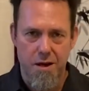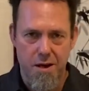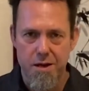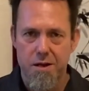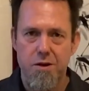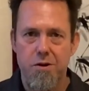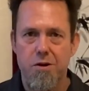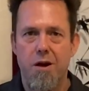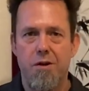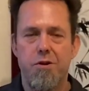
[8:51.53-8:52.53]
here
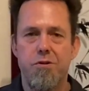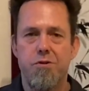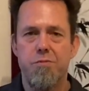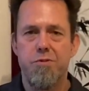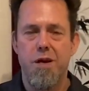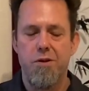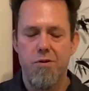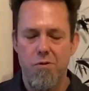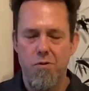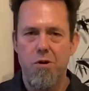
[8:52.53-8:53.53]
on our YouTube channel
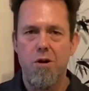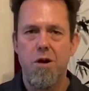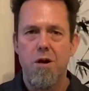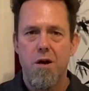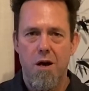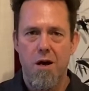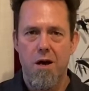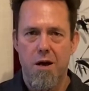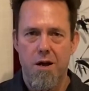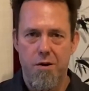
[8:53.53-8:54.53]
or
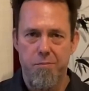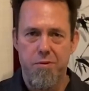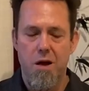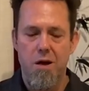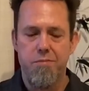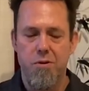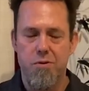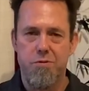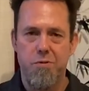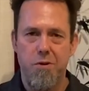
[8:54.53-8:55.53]
on our blog
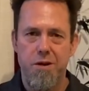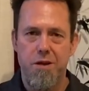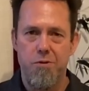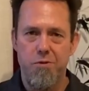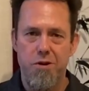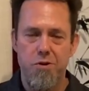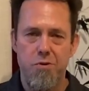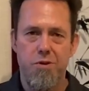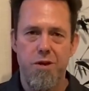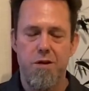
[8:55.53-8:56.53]
post. We want to hear what you
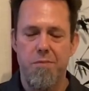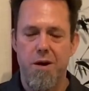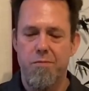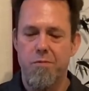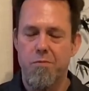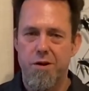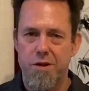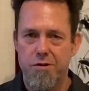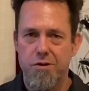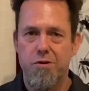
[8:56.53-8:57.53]
think about it. We want to
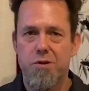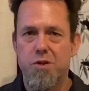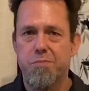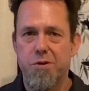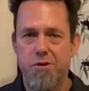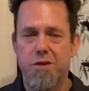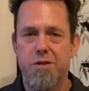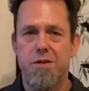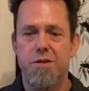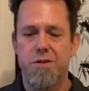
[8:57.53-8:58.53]
hear your
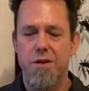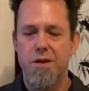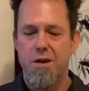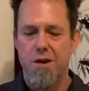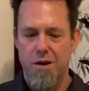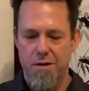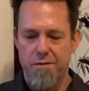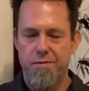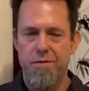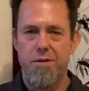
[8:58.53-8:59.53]
experiences
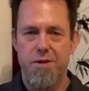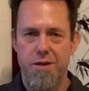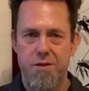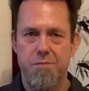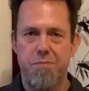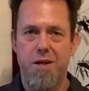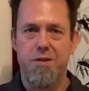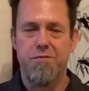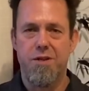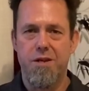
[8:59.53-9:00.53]
of this batch
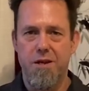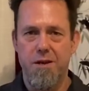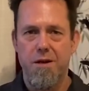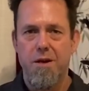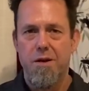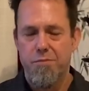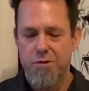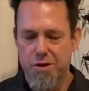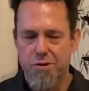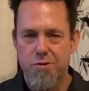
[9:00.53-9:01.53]
of tea,
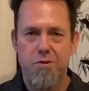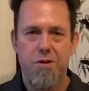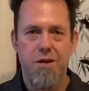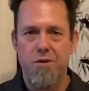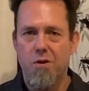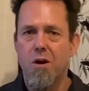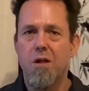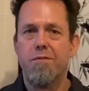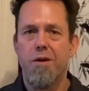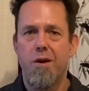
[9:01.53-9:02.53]
particularly in all
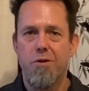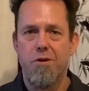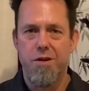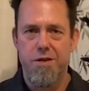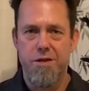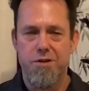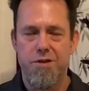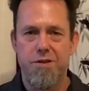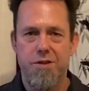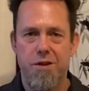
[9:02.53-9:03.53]
of our
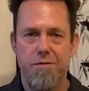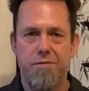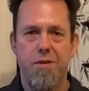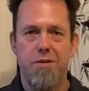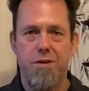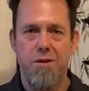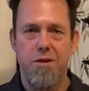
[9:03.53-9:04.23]
editions of the